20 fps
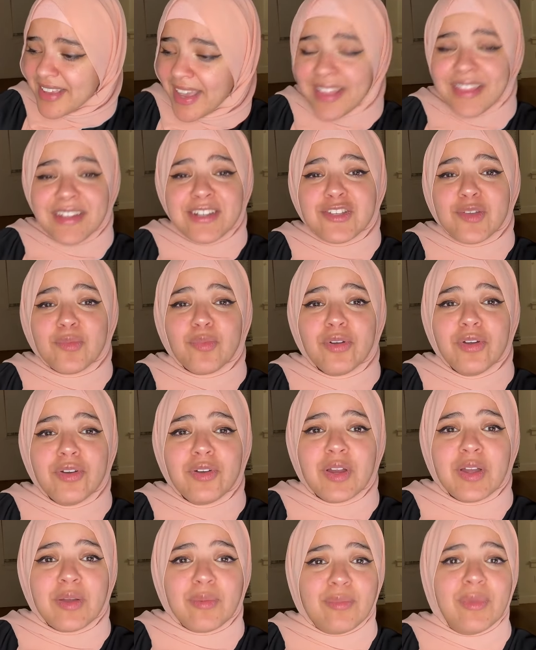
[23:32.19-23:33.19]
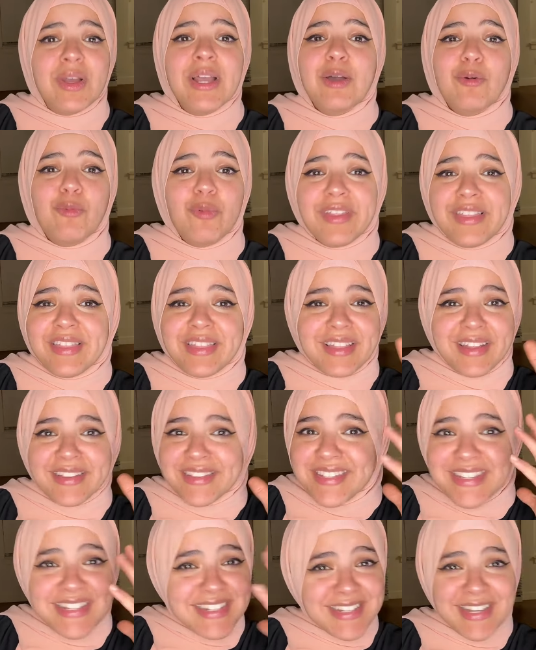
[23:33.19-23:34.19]
And there's a program with uh,
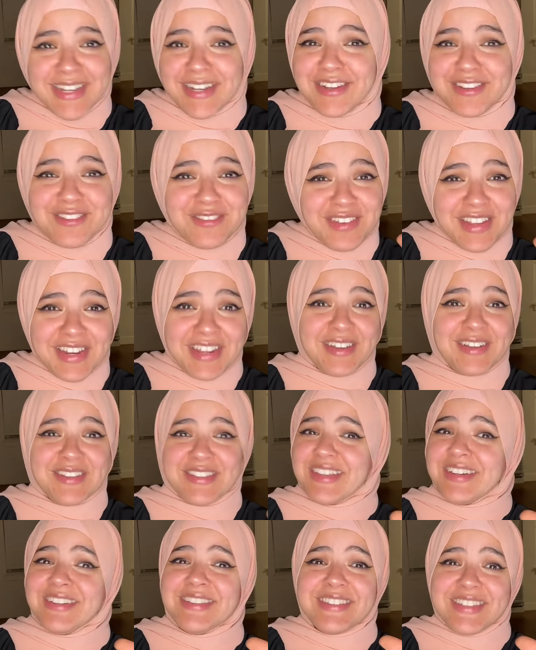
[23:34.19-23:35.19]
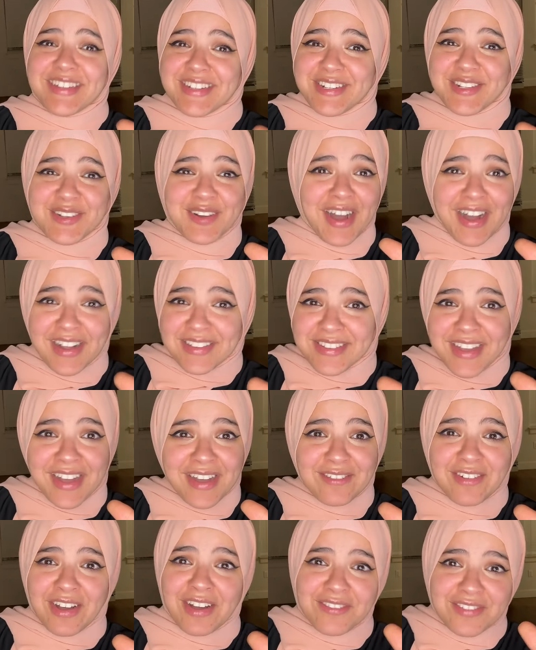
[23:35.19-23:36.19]
detailed videos that'll teach you how to
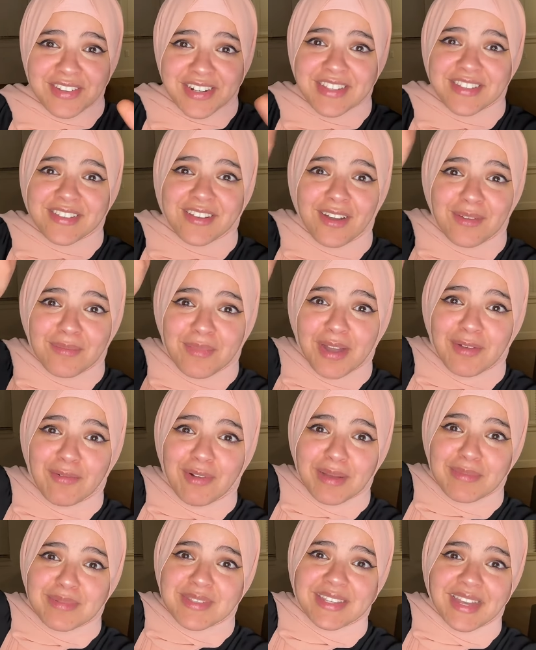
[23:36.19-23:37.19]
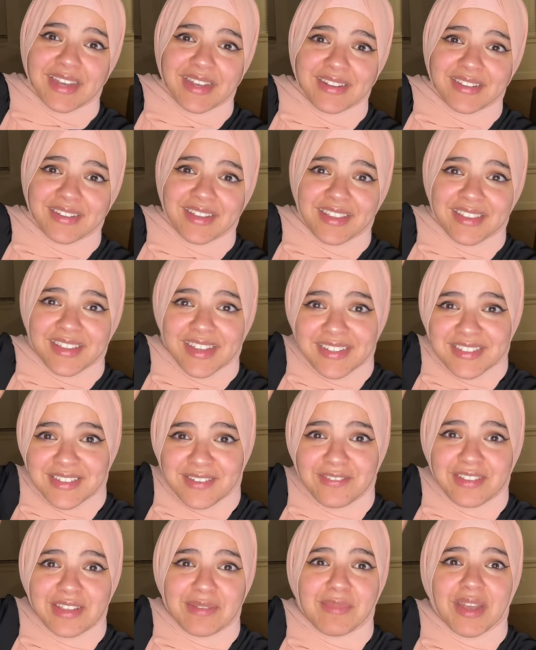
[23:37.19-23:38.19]
have confidence on my website,
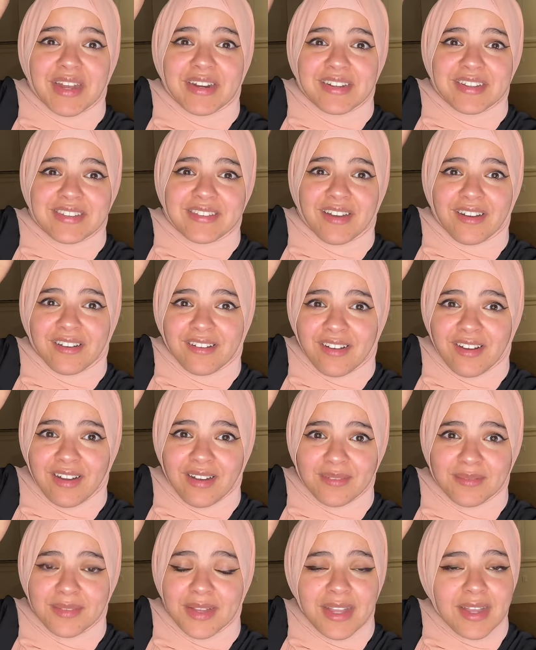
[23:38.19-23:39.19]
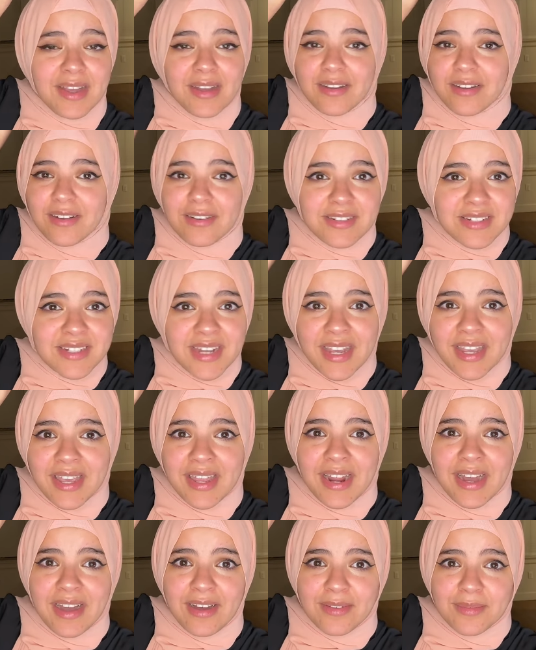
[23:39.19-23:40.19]
collectivelymarried.com. Go check
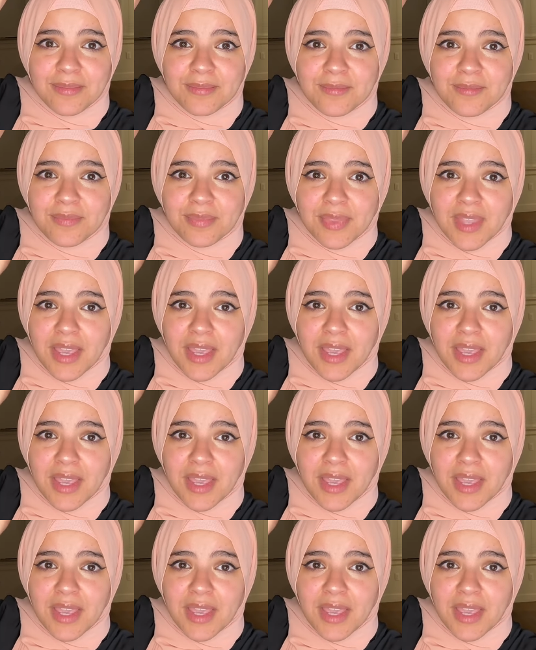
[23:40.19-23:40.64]
it out.